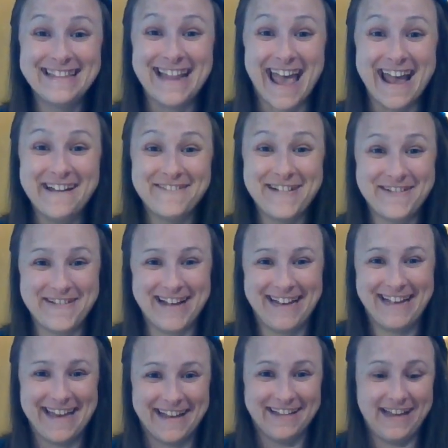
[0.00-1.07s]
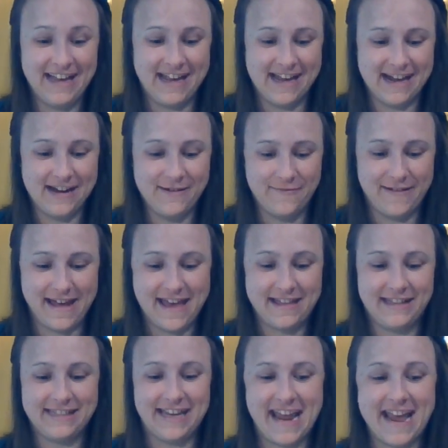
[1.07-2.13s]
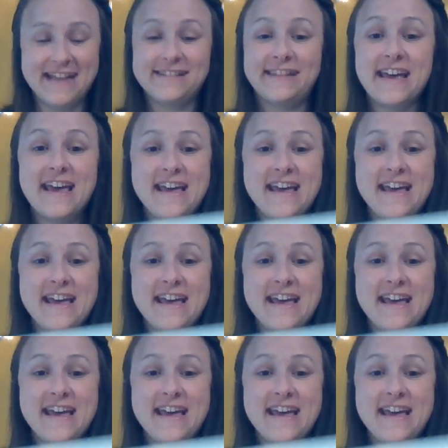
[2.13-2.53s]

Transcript: Hey everyone, Kelly here with today's